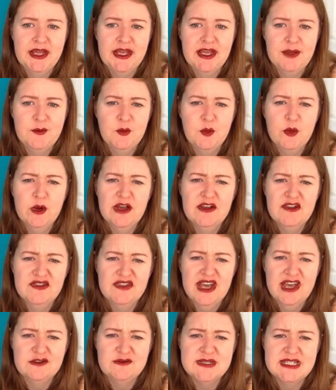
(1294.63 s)
We weren't
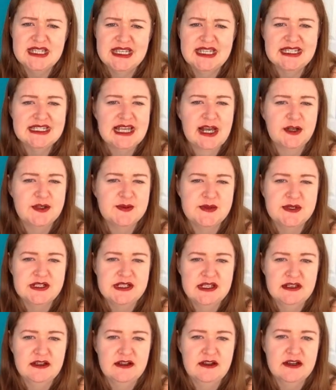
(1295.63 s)
far from Dickens' house, but
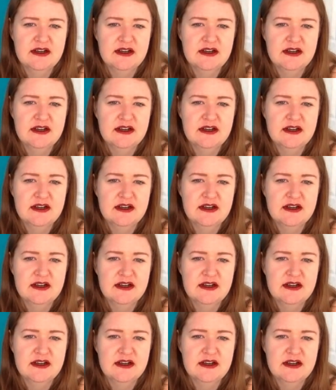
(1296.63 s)
didn't